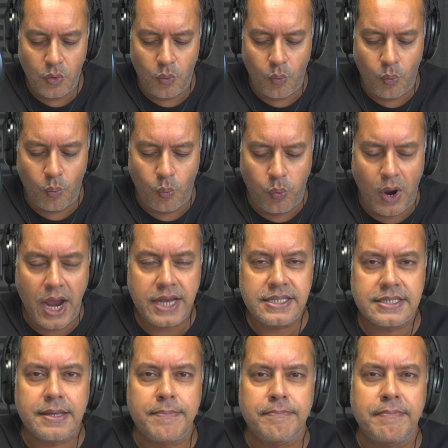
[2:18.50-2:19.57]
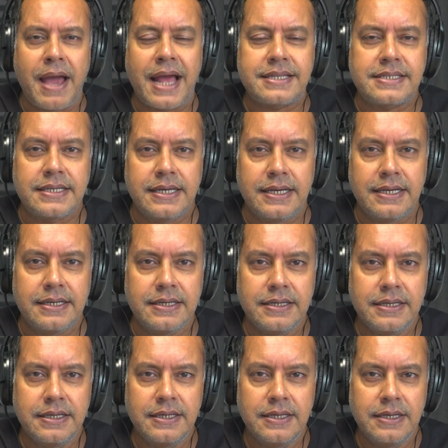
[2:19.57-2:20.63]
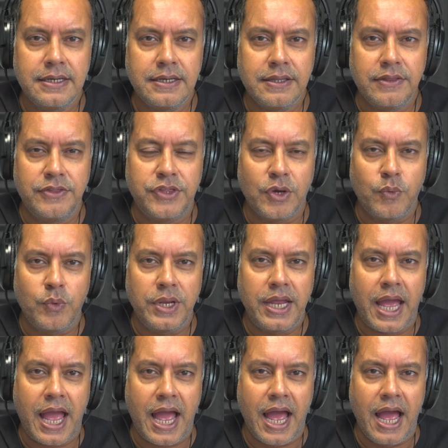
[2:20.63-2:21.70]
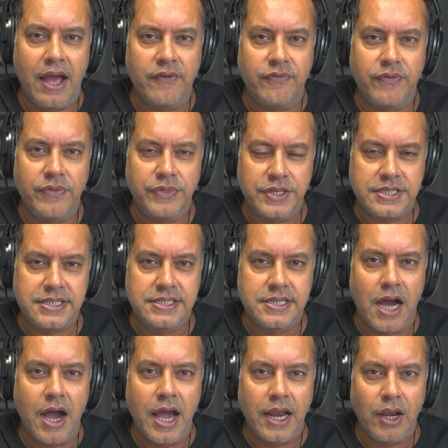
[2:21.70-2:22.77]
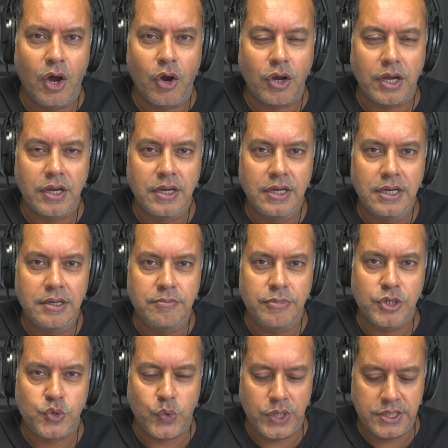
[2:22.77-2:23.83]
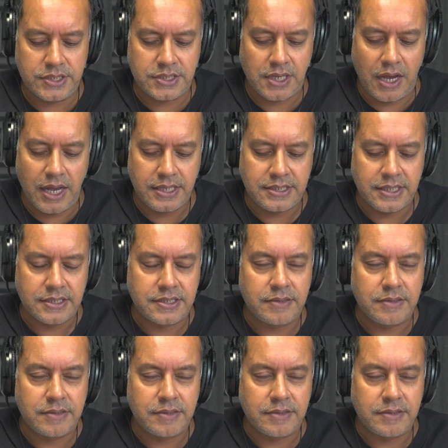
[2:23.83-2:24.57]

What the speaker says: Why does it matter that we have this dialogue between scientists and